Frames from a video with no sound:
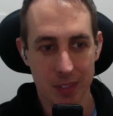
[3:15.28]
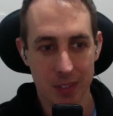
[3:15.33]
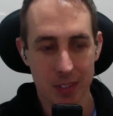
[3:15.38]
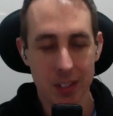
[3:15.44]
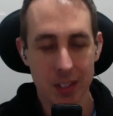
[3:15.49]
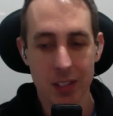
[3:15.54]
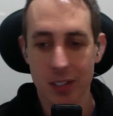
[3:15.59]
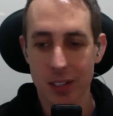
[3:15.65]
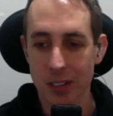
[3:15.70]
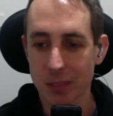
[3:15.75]

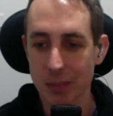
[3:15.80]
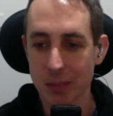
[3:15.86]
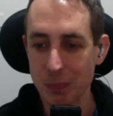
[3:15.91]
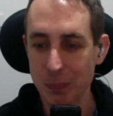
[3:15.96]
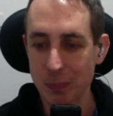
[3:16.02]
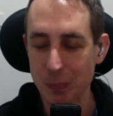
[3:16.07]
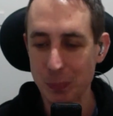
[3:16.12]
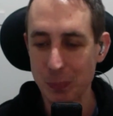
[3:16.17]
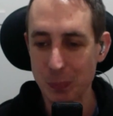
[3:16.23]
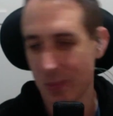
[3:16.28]

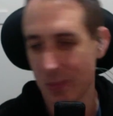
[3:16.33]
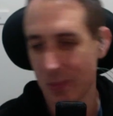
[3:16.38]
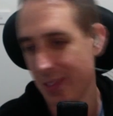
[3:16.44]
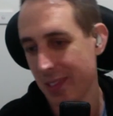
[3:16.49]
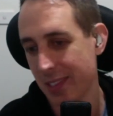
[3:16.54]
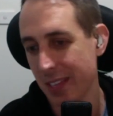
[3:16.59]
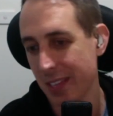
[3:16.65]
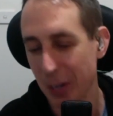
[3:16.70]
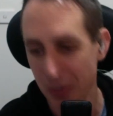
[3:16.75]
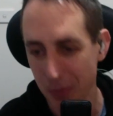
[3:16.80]

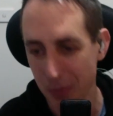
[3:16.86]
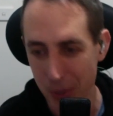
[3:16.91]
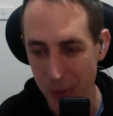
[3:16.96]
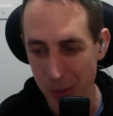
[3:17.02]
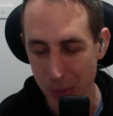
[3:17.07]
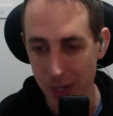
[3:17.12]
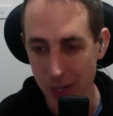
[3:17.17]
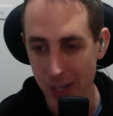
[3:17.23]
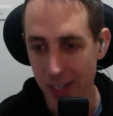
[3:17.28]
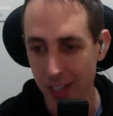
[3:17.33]
started off in
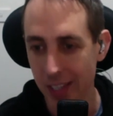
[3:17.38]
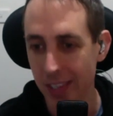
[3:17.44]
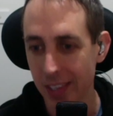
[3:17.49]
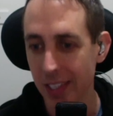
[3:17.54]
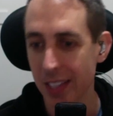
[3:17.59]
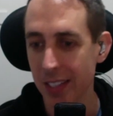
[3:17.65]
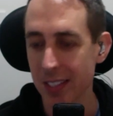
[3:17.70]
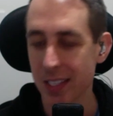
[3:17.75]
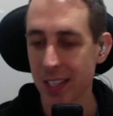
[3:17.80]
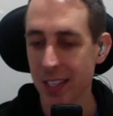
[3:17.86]
choir and
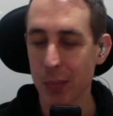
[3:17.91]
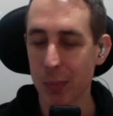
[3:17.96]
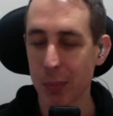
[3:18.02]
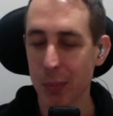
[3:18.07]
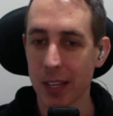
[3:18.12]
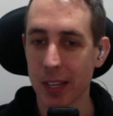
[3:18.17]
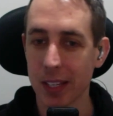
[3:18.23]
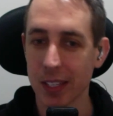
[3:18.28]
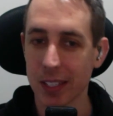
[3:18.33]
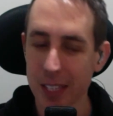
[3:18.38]
then started
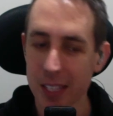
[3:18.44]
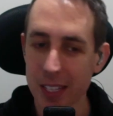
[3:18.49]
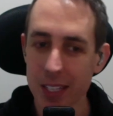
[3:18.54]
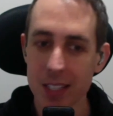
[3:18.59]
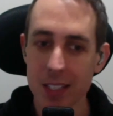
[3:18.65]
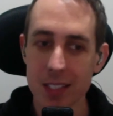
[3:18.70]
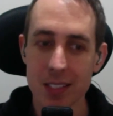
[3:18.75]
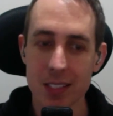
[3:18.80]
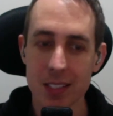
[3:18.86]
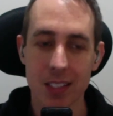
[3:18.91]
playing
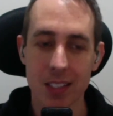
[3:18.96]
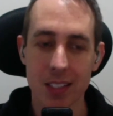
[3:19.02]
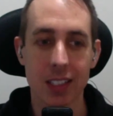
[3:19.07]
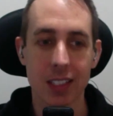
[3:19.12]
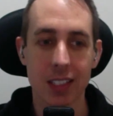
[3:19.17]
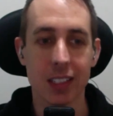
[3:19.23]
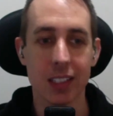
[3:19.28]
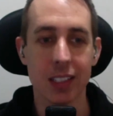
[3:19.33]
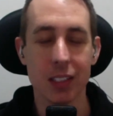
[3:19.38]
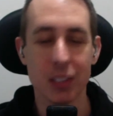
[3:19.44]
keys
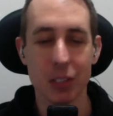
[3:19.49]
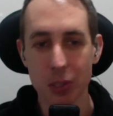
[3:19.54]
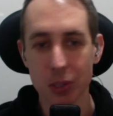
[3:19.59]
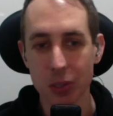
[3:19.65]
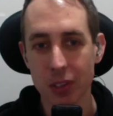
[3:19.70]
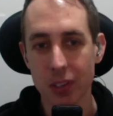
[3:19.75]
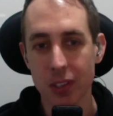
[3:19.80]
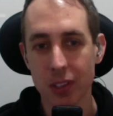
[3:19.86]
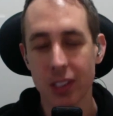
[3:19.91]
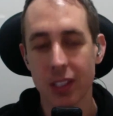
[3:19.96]
in
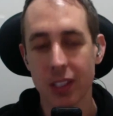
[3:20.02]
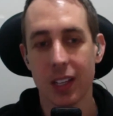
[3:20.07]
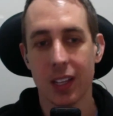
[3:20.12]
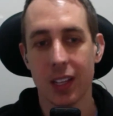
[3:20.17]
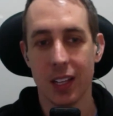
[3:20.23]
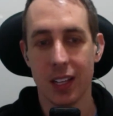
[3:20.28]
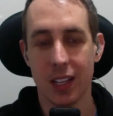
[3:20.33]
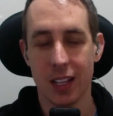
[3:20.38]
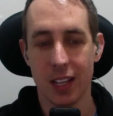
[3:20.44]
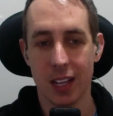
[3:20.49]
youth.
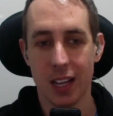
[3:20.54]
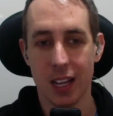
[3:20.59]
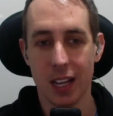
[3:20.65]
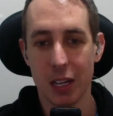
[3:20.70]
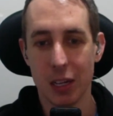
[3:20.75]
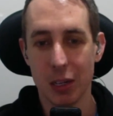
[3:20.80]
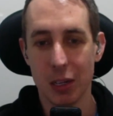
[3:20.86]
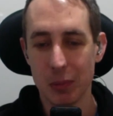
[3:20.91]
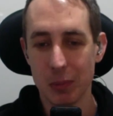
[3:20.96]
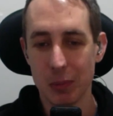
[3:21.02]

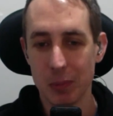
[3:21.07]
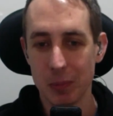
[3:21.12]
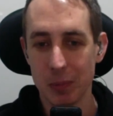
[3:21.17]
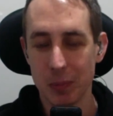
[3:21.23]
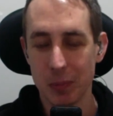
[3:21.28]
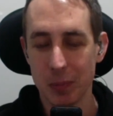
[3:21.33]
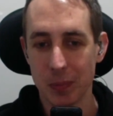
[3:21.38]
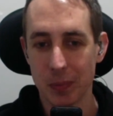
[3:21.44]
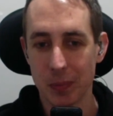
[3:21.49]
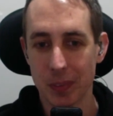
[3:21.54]

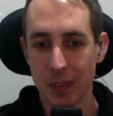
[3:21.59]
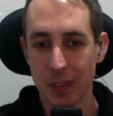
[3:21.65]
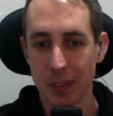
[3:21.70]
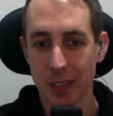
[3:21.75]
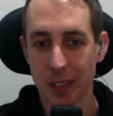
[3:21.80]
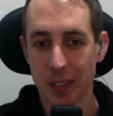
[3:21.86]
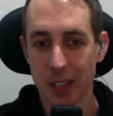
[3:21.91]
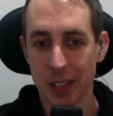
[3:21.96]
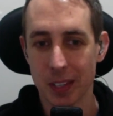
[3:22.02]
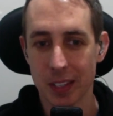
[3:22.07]
And
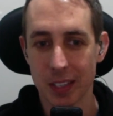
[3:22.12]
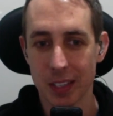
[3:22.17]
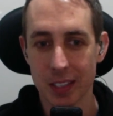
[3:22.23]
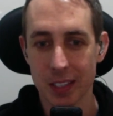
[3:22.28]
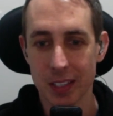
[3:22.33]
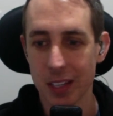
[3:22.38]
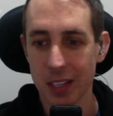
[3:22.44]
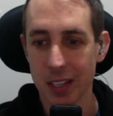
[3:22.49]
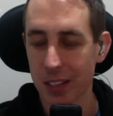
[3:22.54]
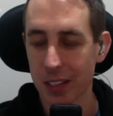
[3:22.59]
then,
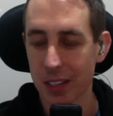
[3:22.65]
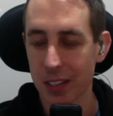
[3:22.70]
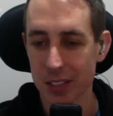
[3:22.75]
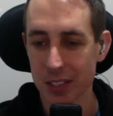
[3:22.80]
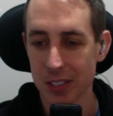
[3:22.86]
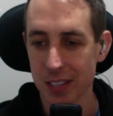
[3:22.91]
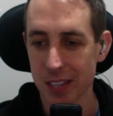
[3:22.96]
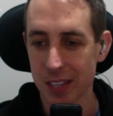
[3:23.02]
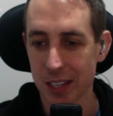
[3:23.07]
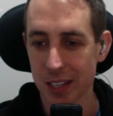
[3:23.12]
things
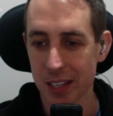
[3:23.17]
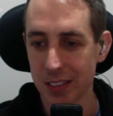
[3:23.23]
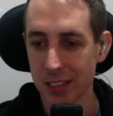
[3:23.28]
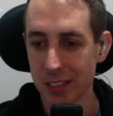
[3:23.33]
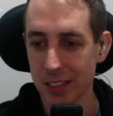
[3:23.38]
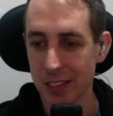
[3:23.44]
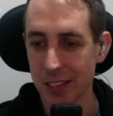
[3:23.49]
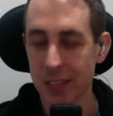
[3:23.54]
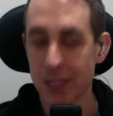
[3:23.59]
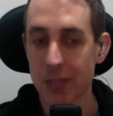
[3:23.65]
just
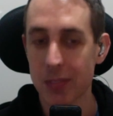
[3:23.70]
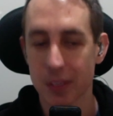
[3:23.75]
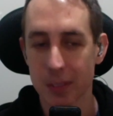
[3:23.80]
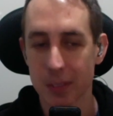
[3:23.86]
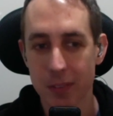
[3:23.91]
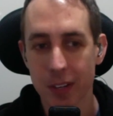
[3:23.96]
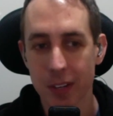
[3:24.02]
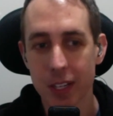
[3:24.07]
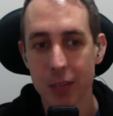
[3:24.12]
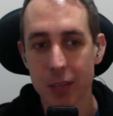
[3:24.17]
started. It's
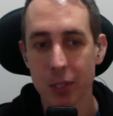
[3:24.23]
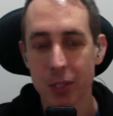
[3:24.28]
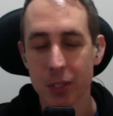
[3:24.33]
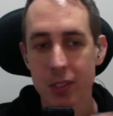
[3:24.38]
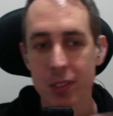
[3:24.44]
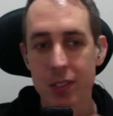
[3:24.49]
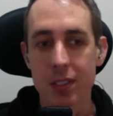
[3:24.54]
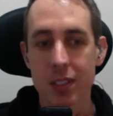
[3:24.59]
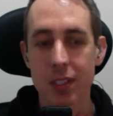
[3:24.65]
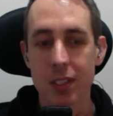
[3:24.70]
funny
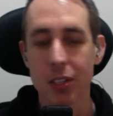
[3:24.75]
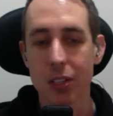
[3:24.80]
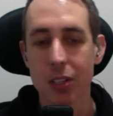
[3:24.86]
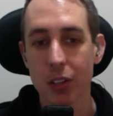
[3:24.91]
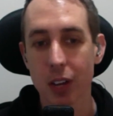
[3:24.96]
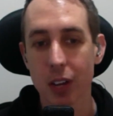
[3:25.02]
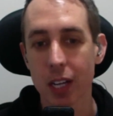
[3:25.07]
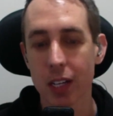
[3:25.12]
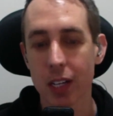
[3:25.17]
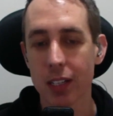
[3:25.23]
because
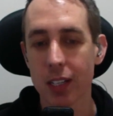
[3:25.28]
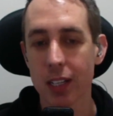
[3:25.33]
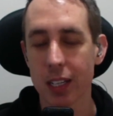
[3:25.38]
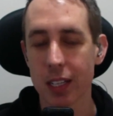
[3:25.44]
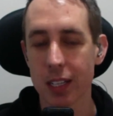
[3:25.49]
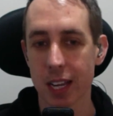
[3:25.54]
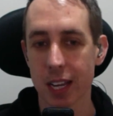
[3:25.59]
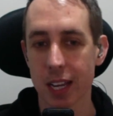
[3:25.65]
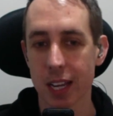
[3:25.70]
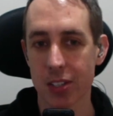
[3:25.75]
United
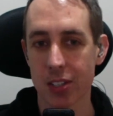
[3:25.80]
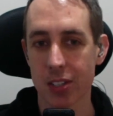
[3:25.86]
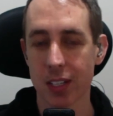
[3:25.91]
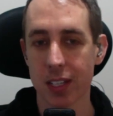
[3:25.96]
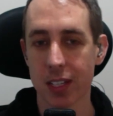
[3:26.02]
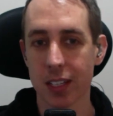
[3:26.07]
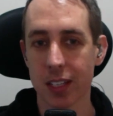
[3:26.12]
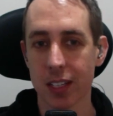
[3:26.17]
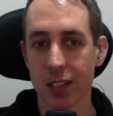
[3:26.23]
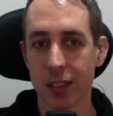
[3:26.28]
is
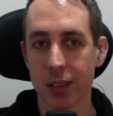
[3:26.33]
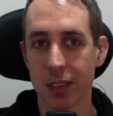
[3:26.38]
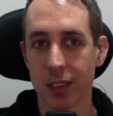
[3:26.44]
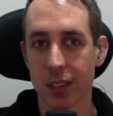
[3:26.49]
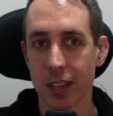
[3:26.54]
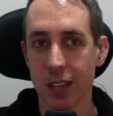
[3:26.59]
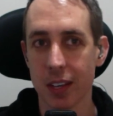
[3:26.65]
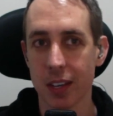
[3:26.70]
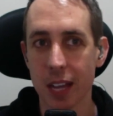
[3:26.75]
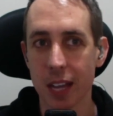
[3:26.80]
actually
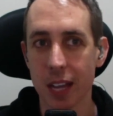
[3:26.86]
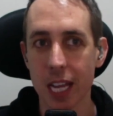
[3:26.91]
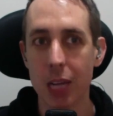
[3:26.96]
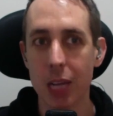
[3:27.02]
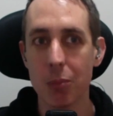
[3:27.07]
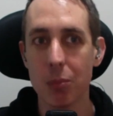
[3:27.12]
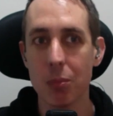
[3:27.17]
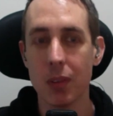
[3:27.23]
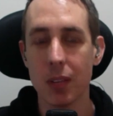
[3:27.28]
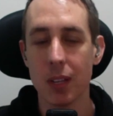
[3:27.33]
the
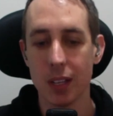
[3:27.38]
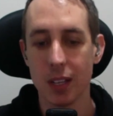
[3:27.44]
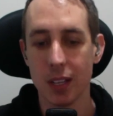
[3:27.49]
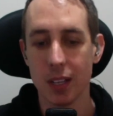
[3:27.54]
name